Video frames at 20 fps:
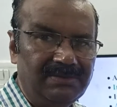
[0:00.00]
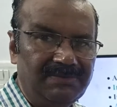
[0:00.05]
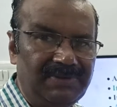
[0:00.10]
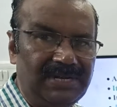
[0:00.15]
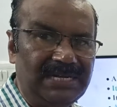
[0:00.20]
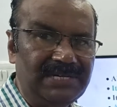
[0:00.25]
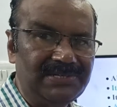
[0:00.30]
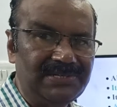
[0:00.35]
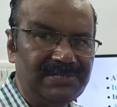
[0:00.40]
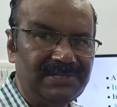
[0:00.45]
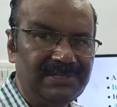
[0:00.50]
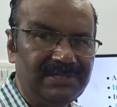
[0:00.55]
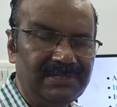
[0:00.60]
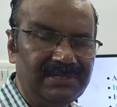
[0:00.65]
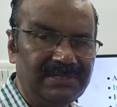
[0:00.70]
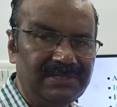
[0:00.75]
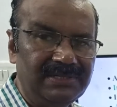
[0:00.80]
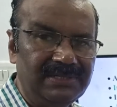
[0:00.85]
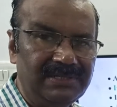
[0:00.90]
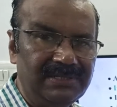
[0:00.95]
Friends,
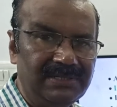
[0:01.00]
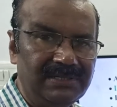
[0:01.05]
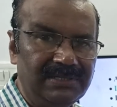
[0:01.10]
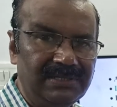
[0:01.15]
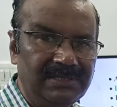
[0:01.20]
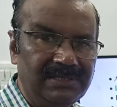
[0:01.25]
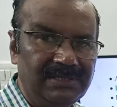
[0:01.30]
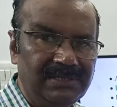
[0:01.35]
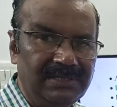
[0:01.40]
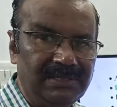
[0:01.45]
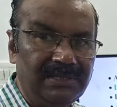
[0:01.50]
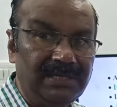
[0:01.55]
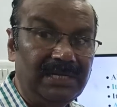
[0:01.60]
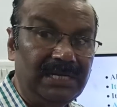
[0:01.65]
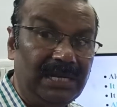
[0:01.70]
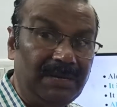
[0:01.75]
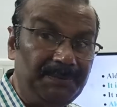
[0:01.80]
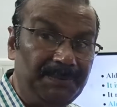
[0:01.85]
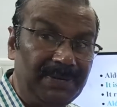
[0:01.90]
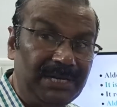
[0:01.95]

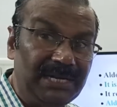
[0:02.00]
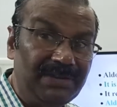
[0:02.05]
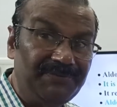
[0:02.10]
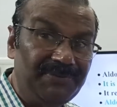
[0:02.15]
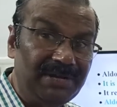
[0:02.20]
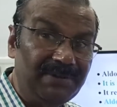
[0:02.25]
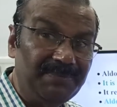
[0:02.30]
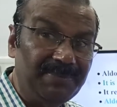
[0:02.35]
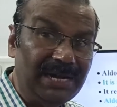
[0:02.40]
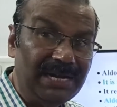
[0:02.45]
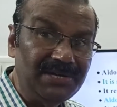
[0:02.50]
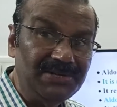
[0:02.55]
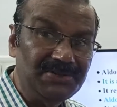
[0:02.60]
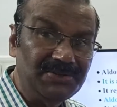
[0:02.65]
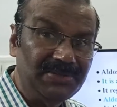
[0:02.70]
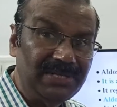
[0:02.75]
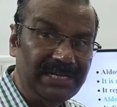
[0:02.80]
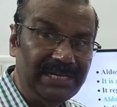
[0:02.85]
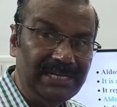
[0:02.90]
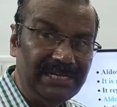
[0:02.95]
epinephrine binds
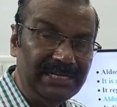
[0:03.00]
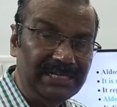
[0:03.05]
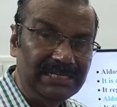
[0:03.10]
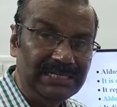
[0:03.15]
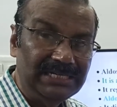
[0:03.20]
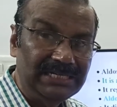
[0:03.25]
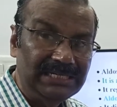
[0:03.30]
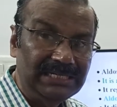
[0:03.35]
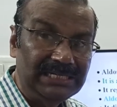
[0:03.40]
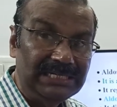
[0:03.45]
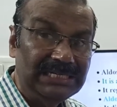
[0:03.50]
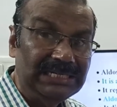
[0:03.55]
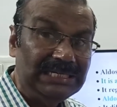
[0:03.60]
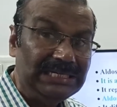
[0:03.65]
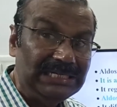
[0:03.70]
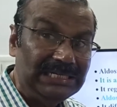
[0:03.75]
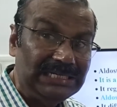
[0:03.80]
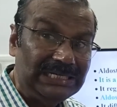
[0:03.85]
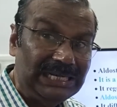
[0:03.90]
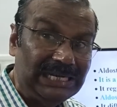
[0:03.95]
to the
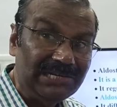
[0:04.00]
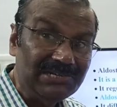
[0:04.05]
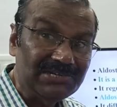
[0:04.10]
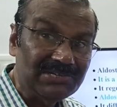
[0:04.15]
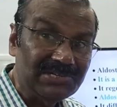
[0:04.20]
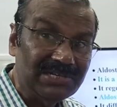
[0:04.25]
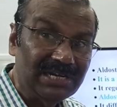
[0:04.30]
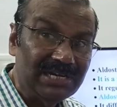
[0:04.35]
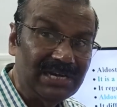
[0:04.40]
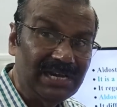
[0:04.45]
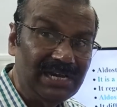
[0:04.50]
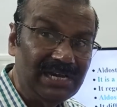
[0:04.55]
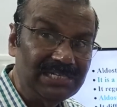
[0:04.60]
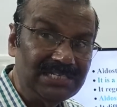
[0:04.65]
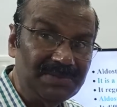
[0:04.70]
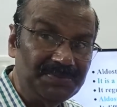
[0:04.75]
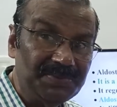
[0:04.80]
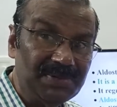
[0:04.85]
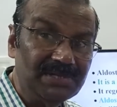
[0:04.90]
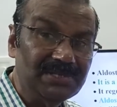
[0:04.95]
external
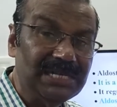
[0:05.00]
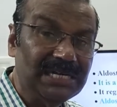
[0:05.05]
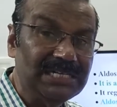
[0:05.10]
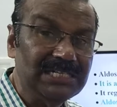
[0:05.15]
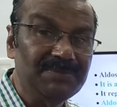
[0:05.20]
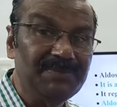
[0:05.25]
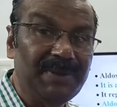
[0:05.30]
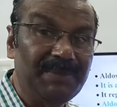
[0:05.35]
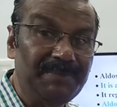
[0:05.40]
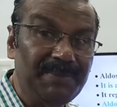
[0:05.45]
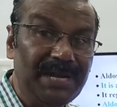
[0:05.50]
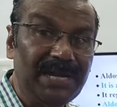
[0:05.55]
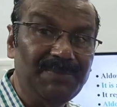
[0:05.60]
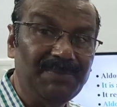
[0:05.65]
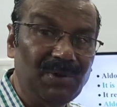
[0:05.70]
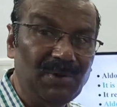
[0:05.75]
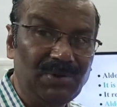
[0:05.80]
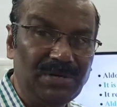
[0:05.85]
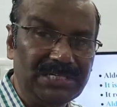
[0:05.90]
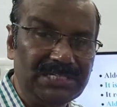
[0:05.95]
receptor, that is membrane
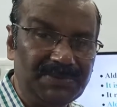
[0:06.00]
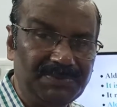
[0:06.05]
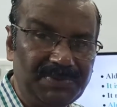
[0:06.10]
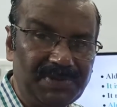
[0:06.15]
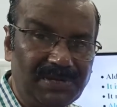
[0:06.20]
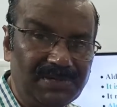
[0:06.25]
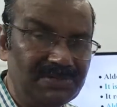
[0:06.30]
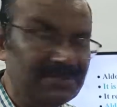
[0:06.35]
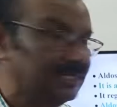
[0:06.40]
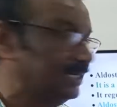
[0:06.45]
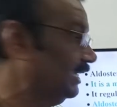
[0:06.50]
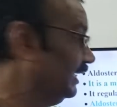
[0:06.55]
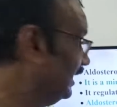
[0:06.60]
bound receptors.